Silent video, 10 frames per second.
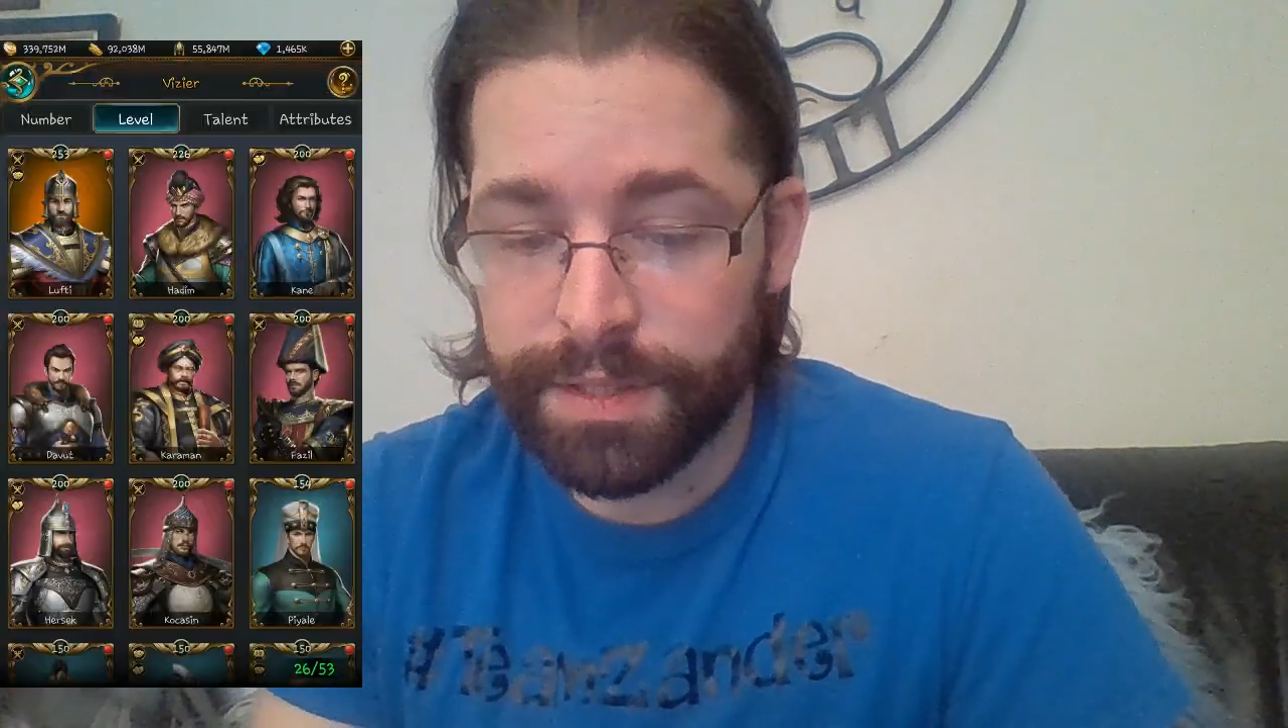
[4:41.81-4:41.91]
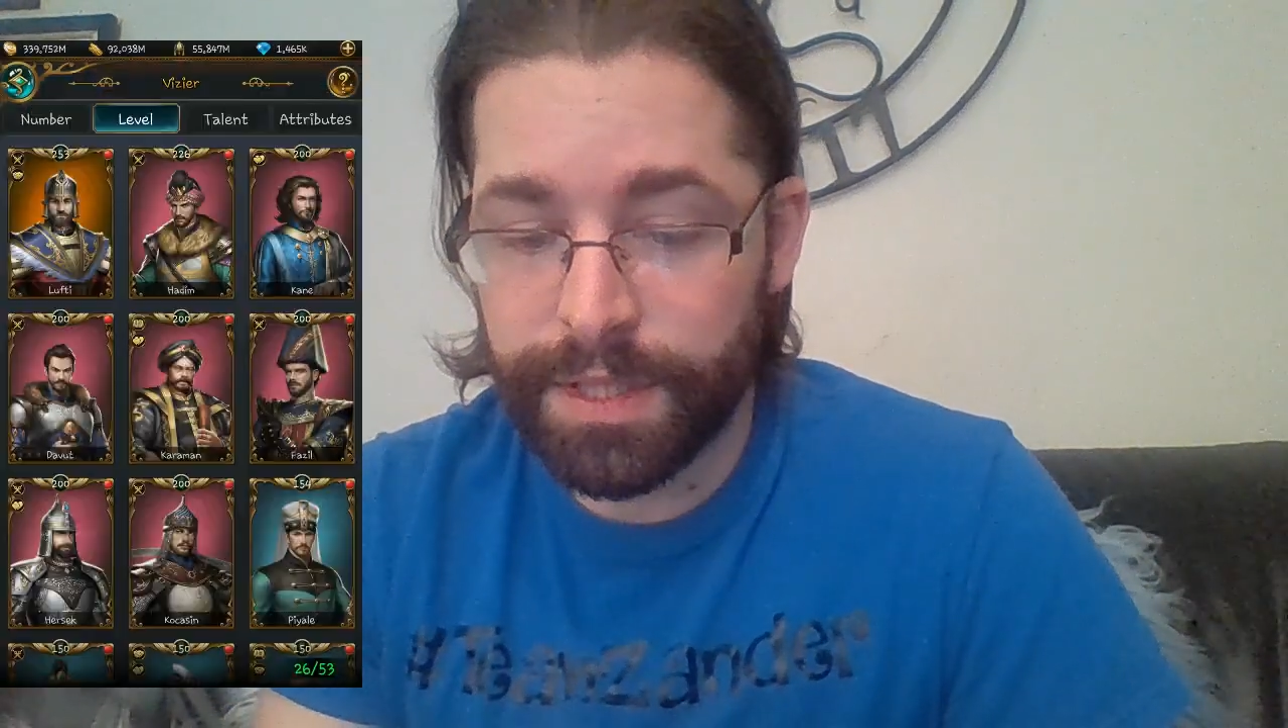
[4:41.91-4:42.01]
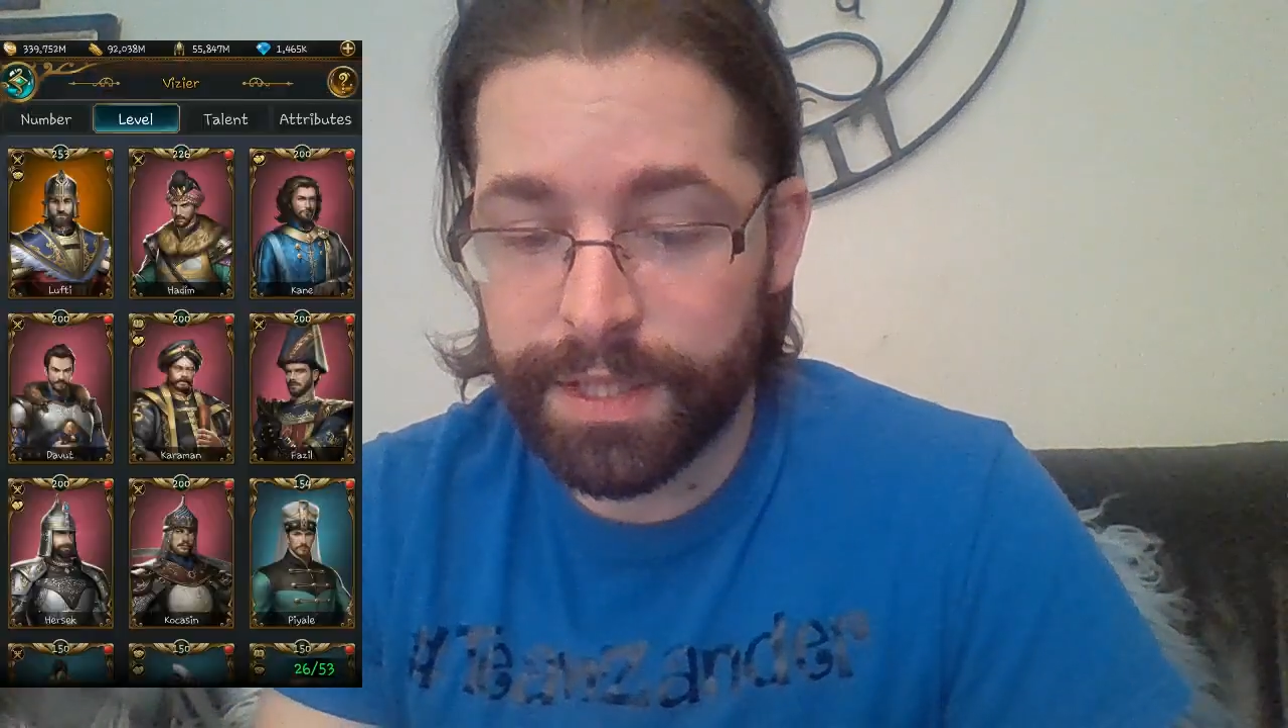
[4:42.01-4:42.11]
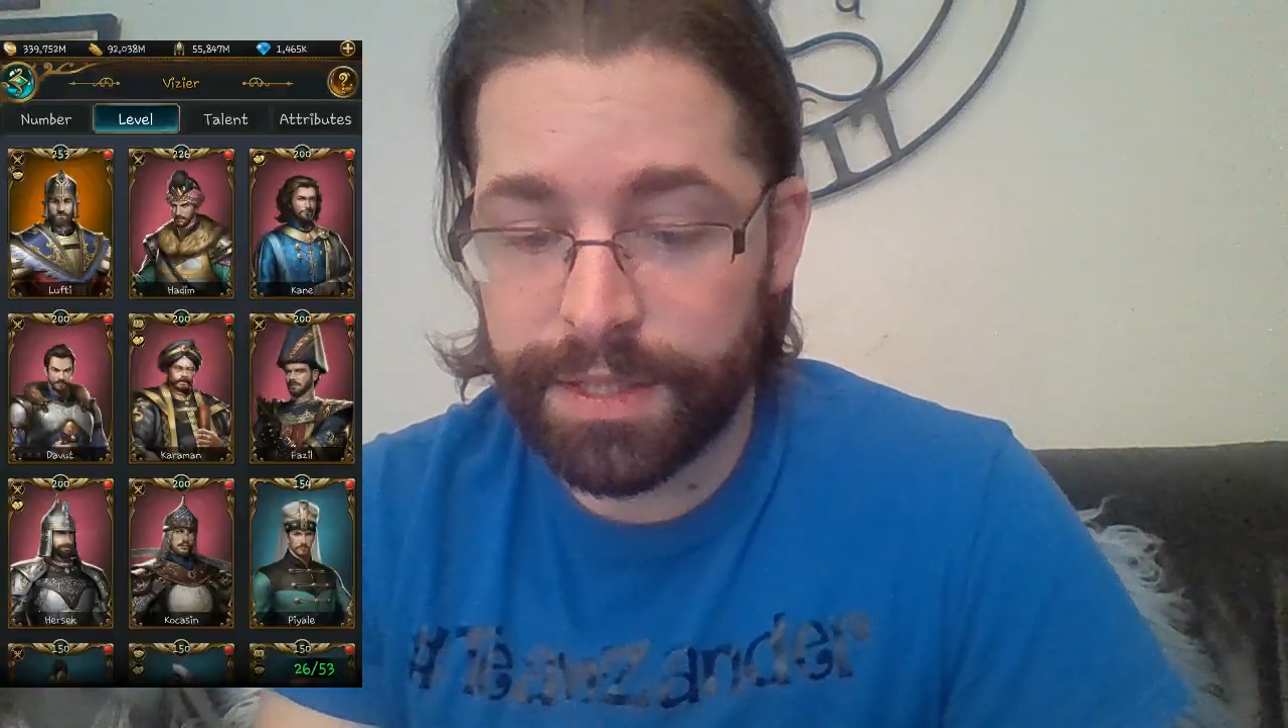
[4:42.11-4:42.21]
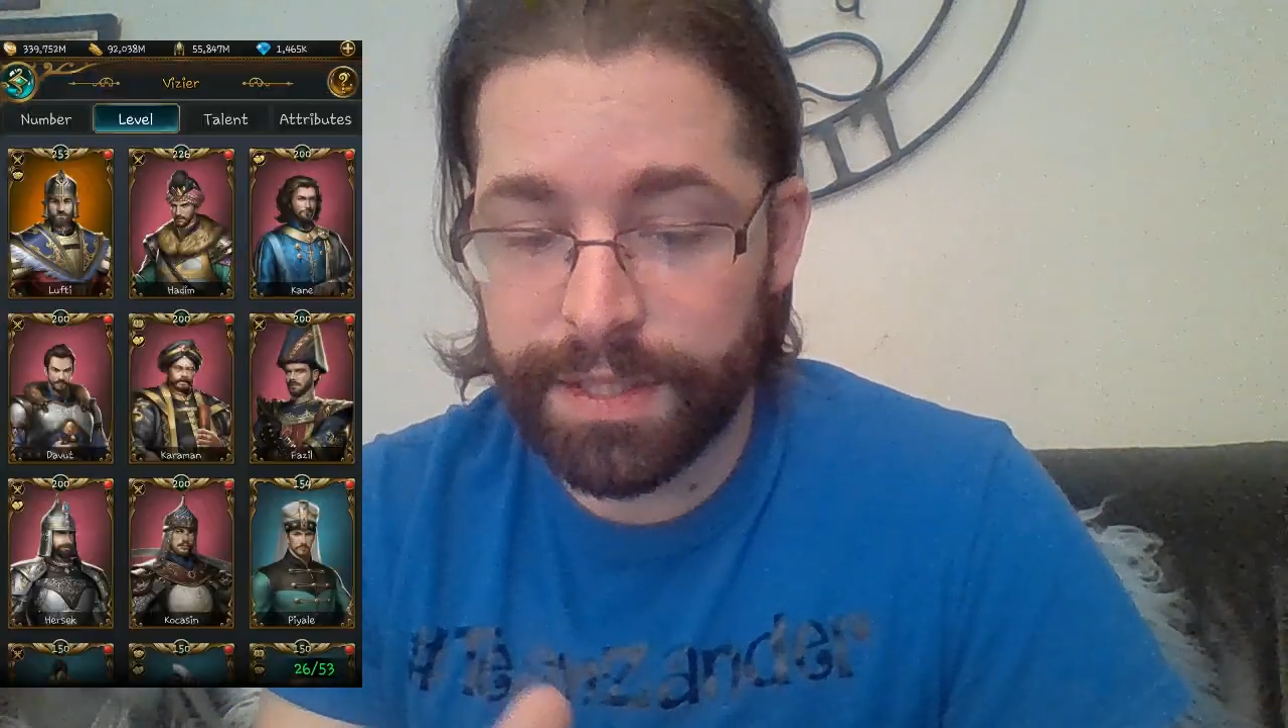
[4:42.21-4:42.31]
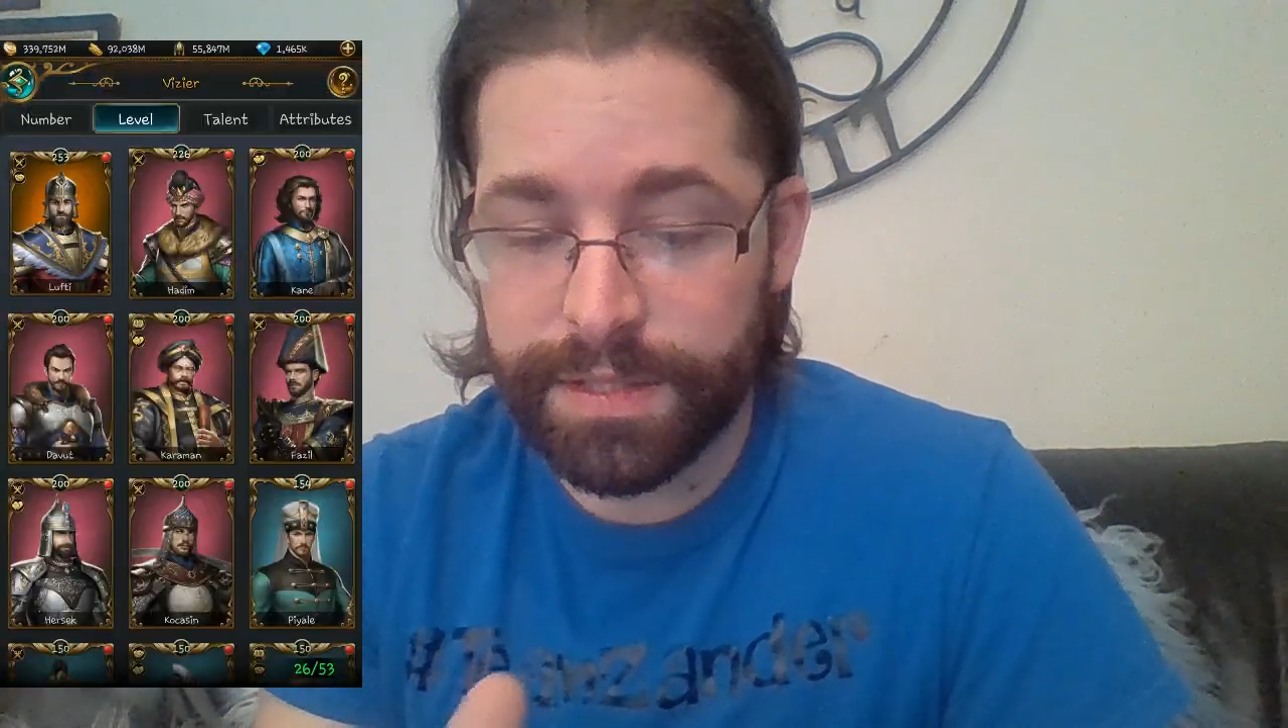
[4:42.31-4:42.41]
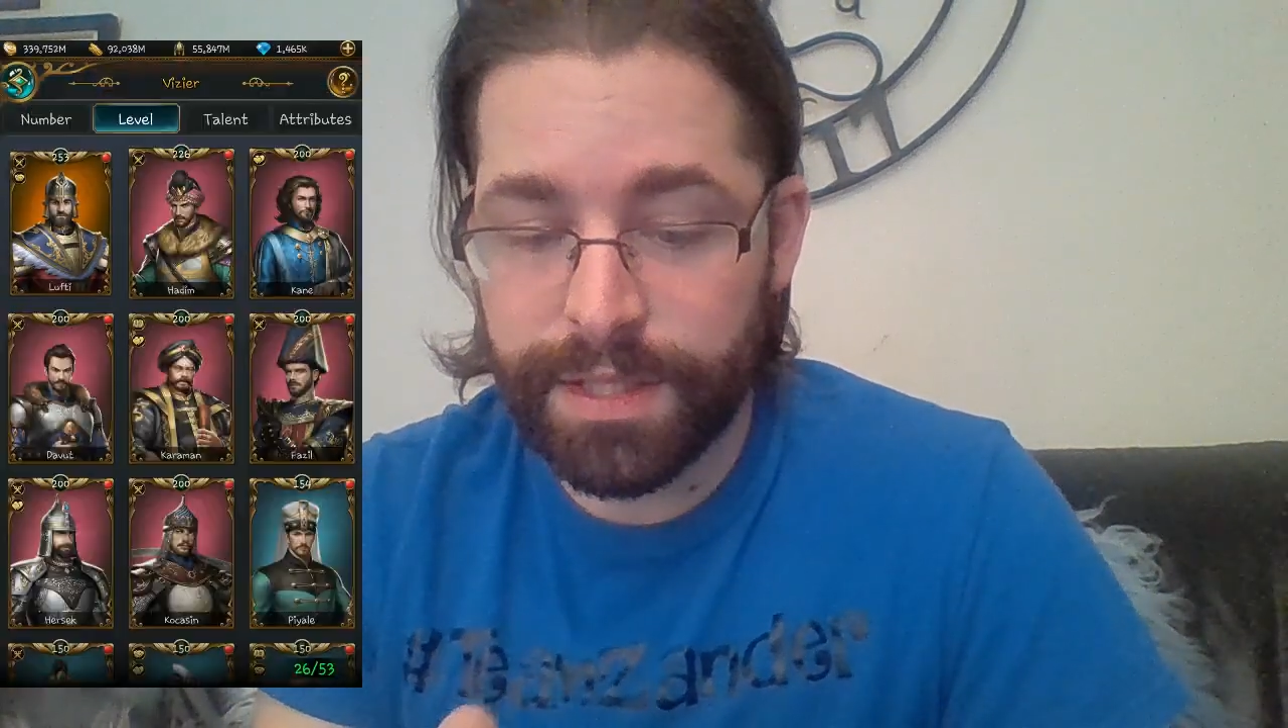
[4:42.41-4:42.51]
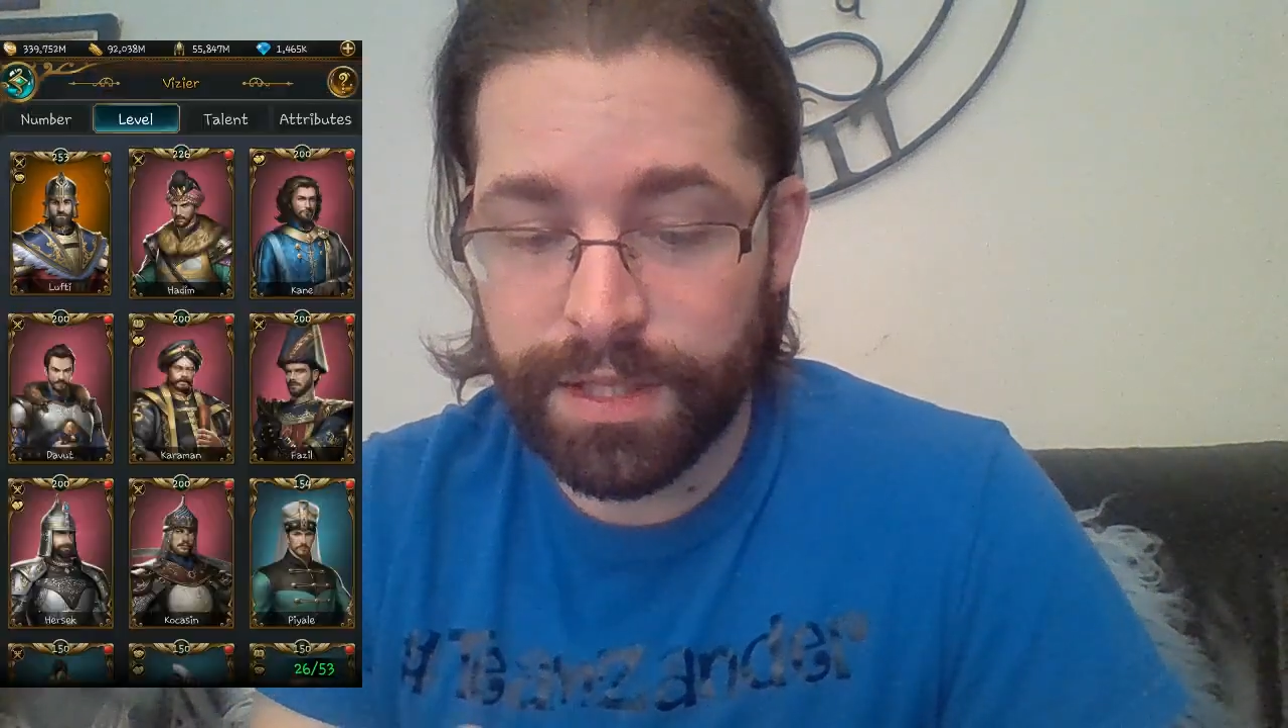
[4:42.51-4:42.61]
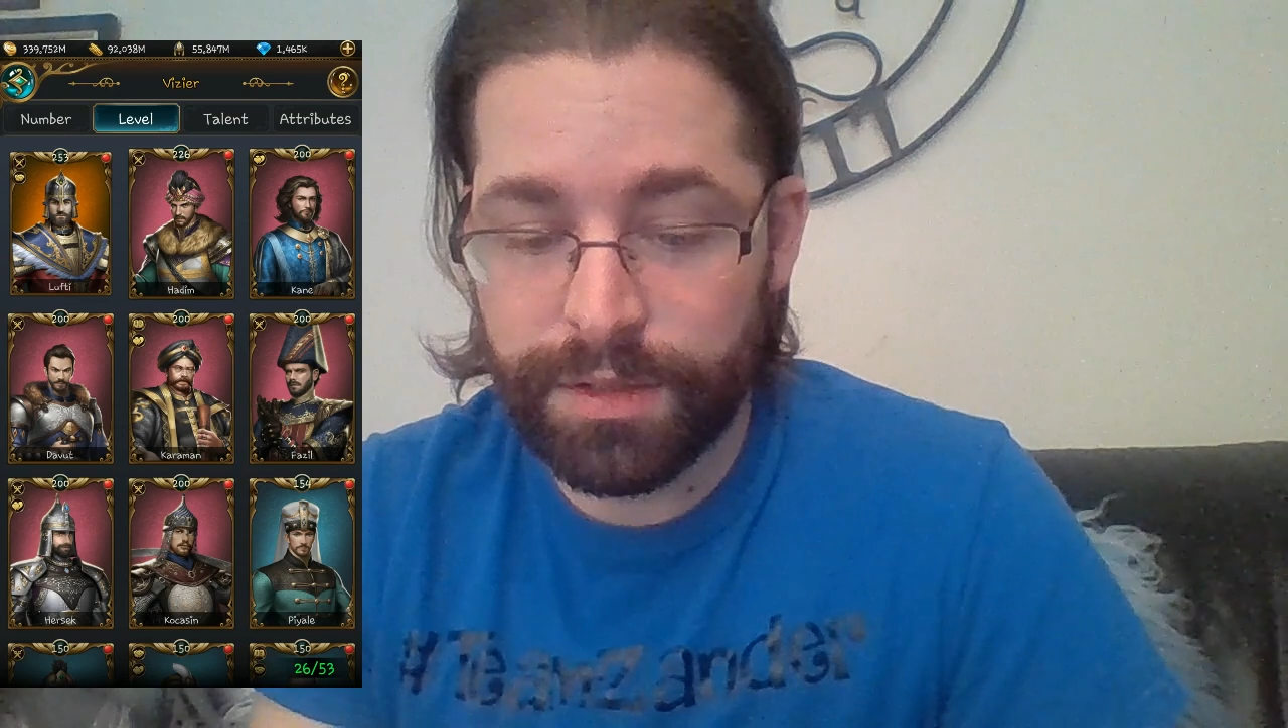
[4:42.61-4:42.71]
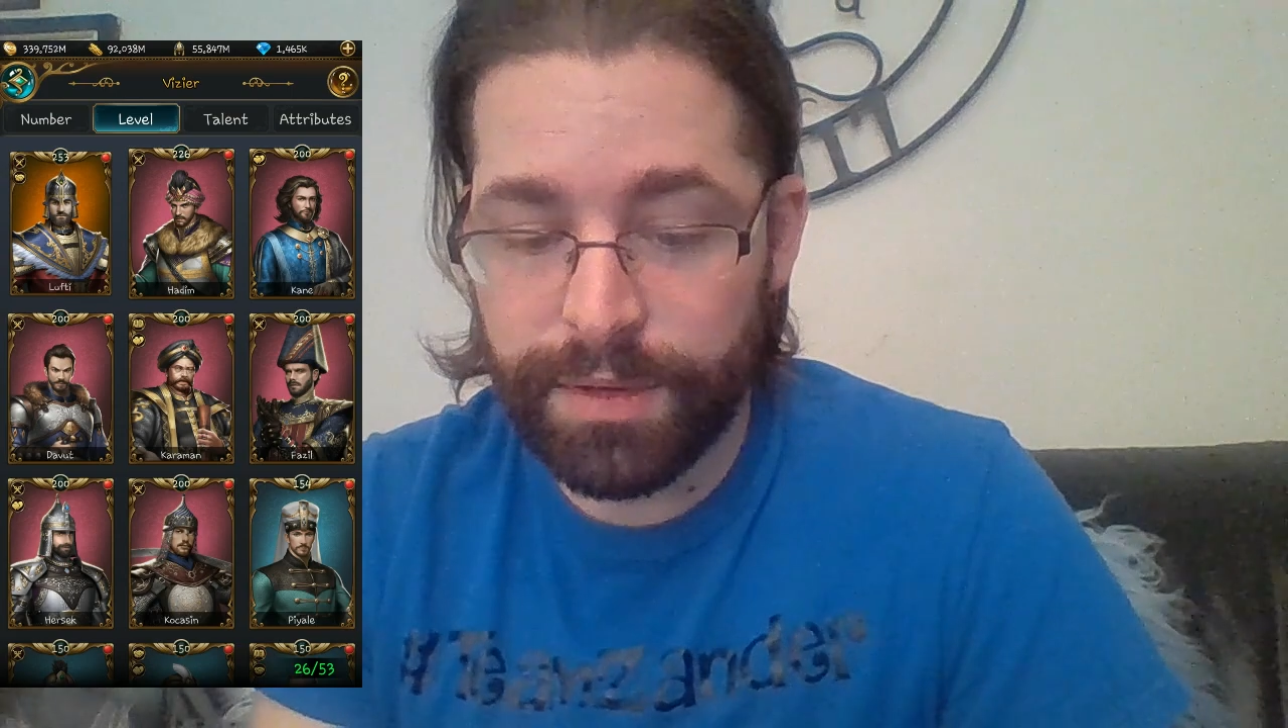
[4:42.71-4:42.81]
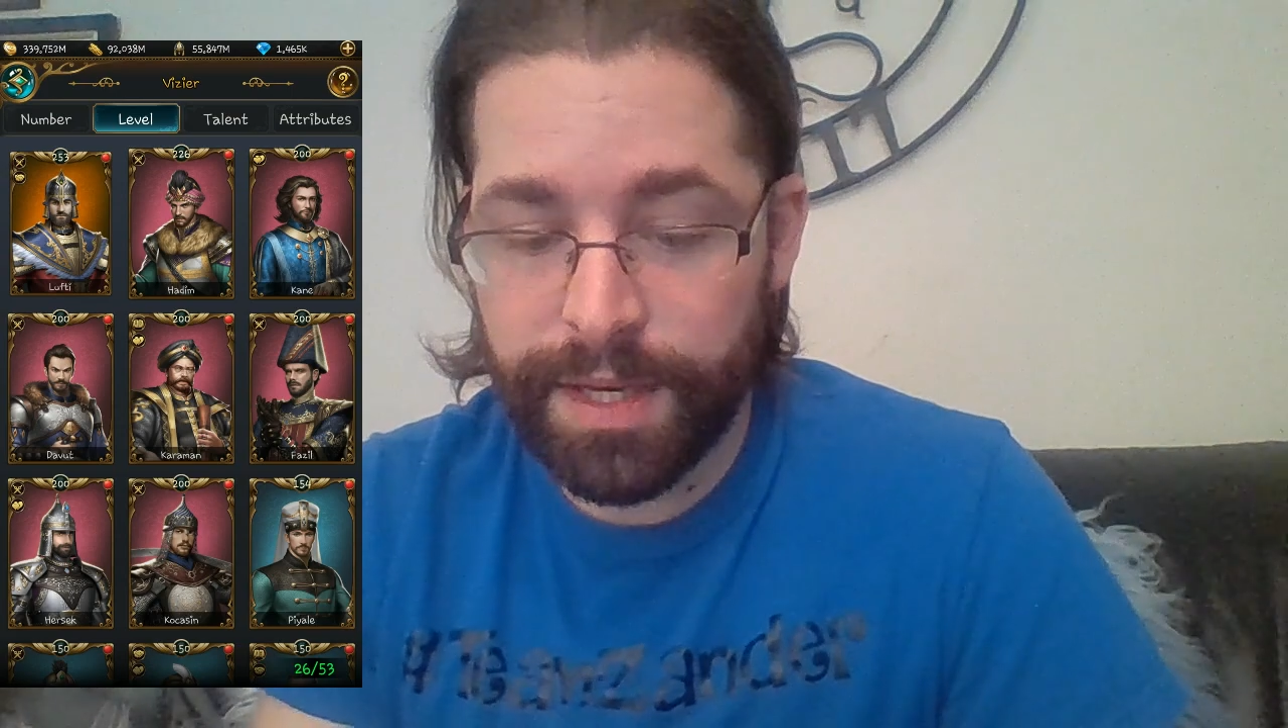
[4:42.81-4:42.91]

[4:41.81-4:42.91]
like let's say you